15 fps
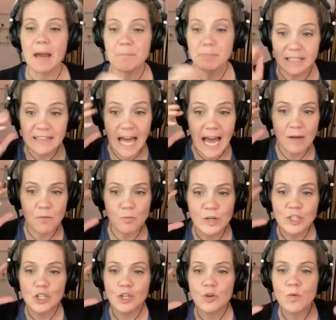But that
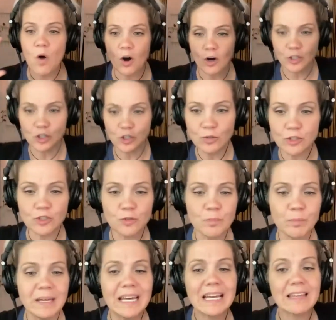when you are used to
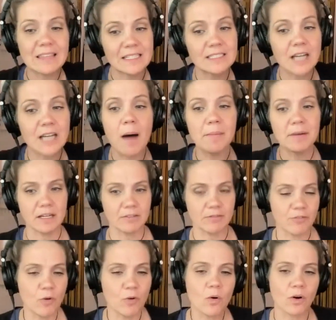being the dominant
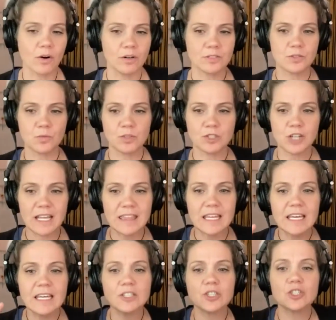force, which I
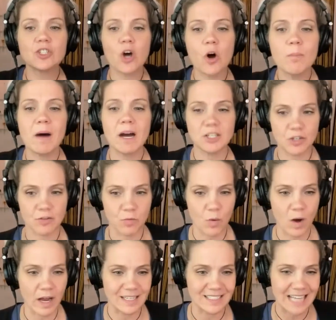think is so much of
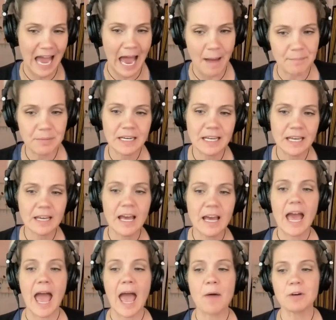what is happening,
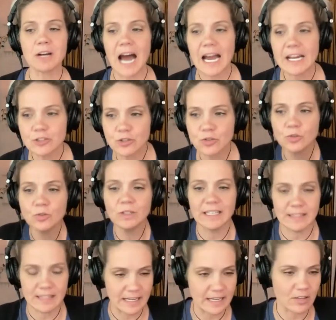and what I truly
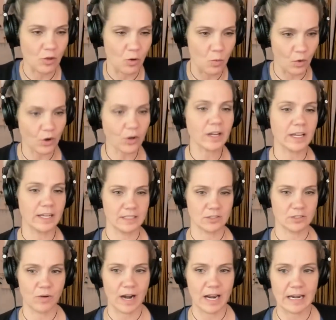think the work
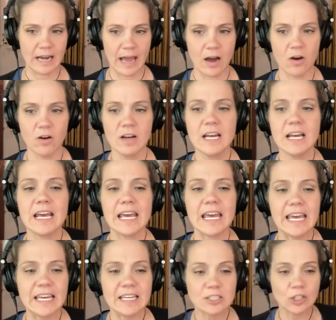is right now
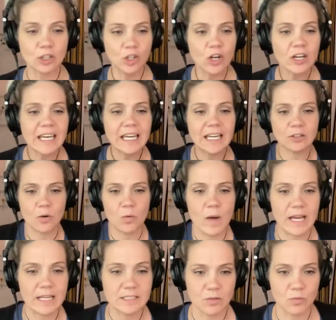is looking at the
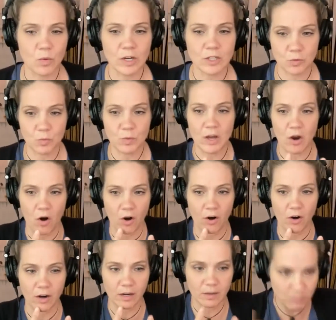ways in which we
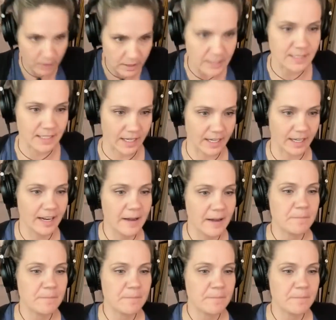are complicit